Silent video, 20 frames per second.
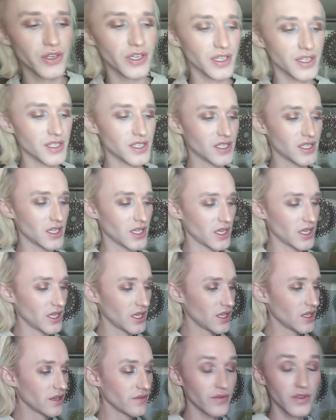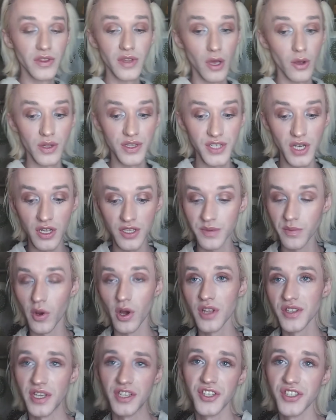can see, no, it's not
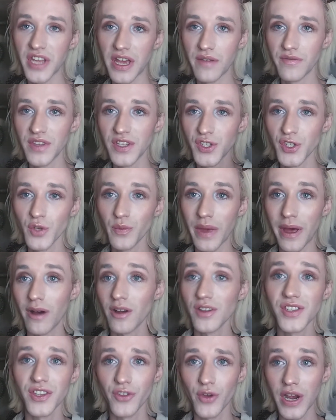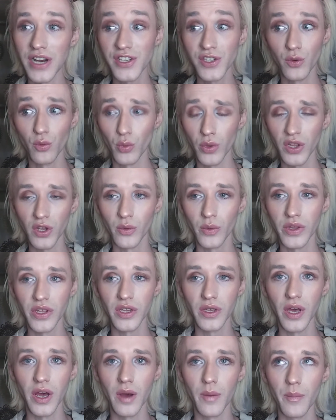sponsored. I just have these two palettes, and they're actually really,
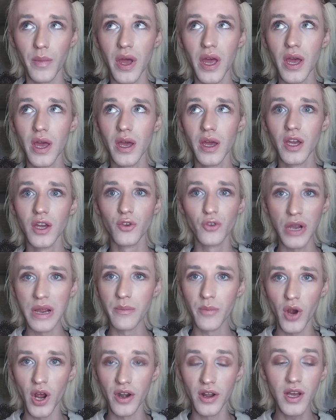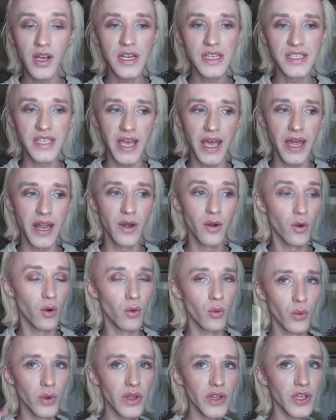really great products and
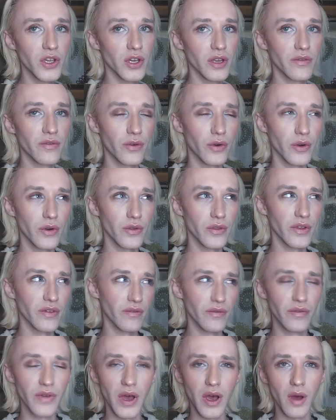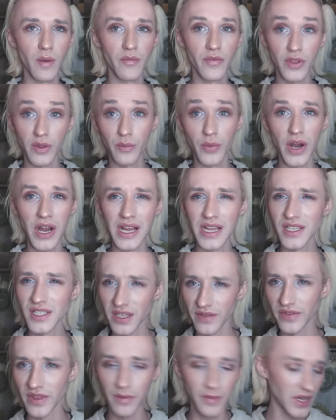really good for the price,
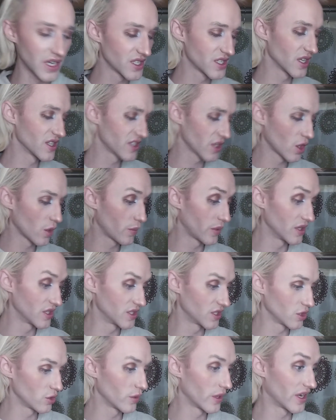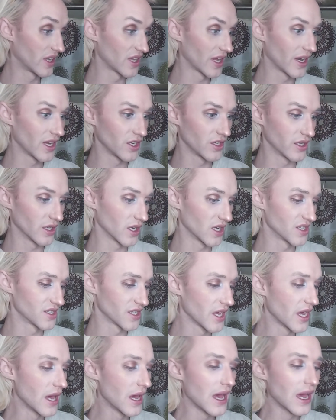if that makes sense. I hope it do and that it does.
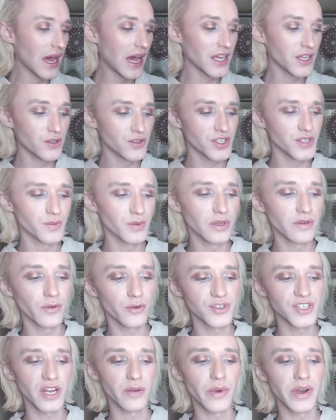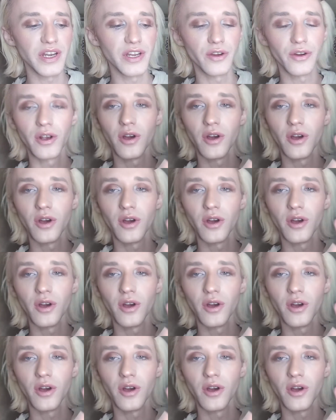I use this beautiful shade right here